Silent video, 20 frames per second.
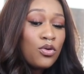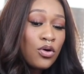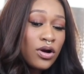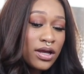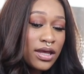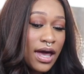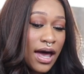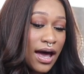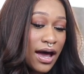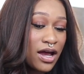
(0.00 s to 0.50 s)
more
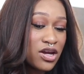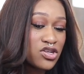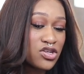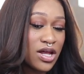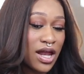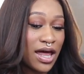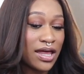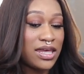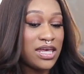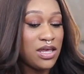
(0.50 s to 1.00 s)
cash
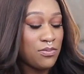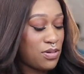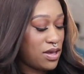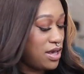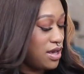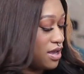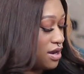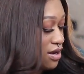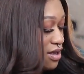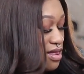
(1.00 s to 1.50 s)
that I keep
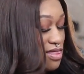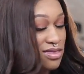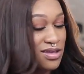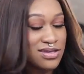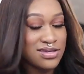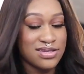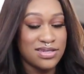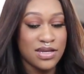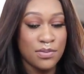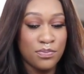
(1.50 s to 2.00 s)
in
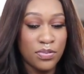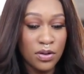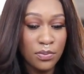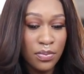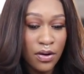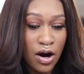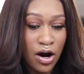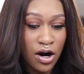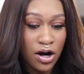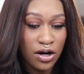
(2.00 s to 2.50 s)
the zipper
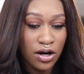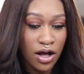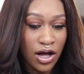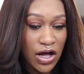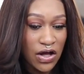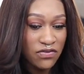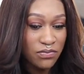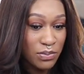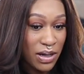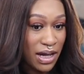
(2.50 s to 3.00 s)
part
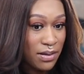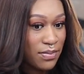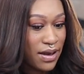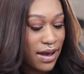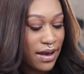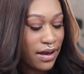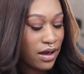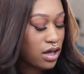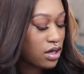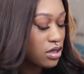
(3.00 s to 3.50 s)
of my
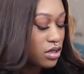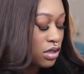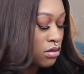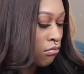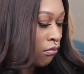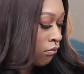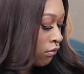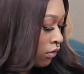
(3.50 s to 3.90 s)
bag.